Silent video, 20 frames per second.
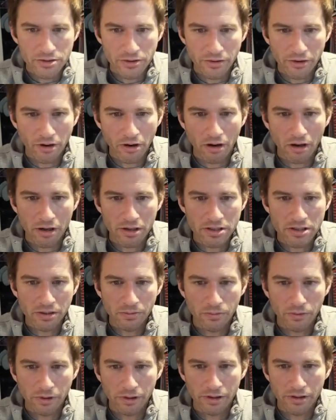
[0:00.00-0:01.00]
So there are
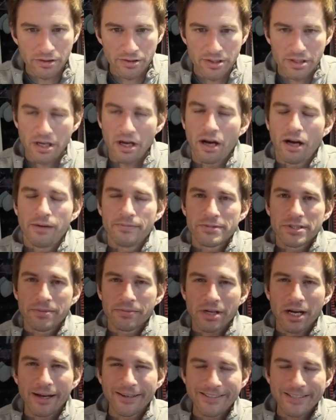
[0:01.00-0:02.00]
some words,
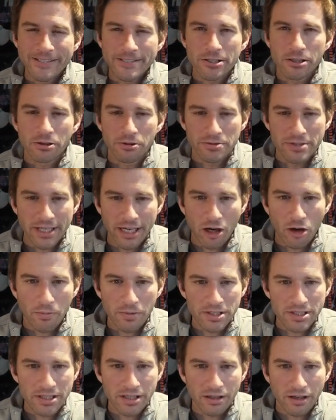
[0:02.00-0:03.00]
some context clues that
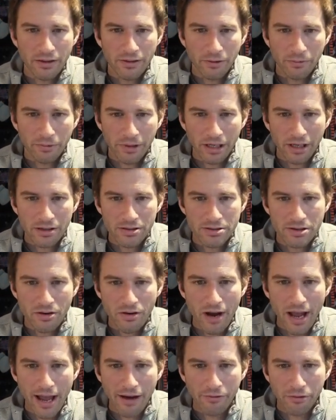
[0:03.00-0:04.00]
help us there, and then we also
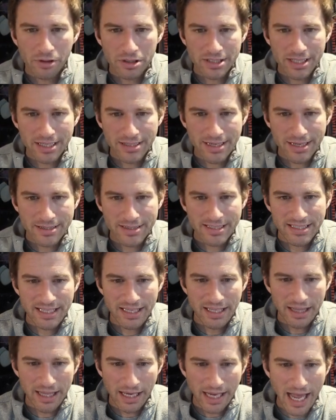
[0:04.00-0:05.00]
have where it says
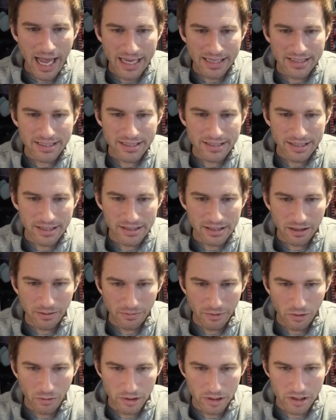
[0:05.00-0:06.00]
see the caste
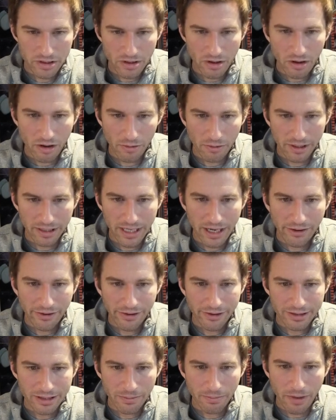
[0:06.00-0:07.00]
system, which is all the way down
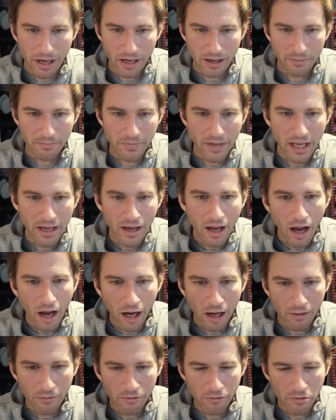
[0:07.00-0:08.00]
here at the bottom,
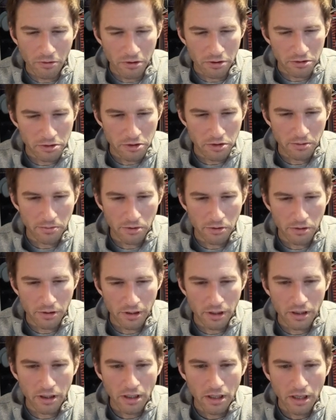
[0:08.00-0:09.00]
for a little
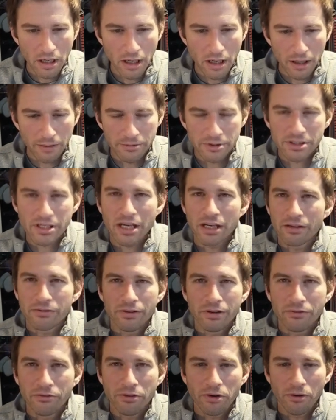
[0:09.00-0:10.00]
more just kind
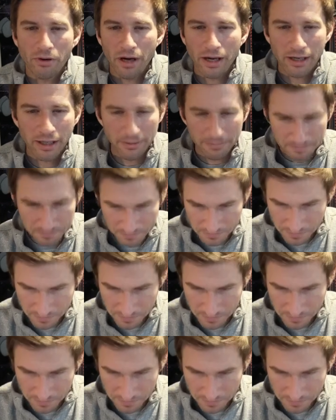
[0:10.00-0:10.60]
of info on it.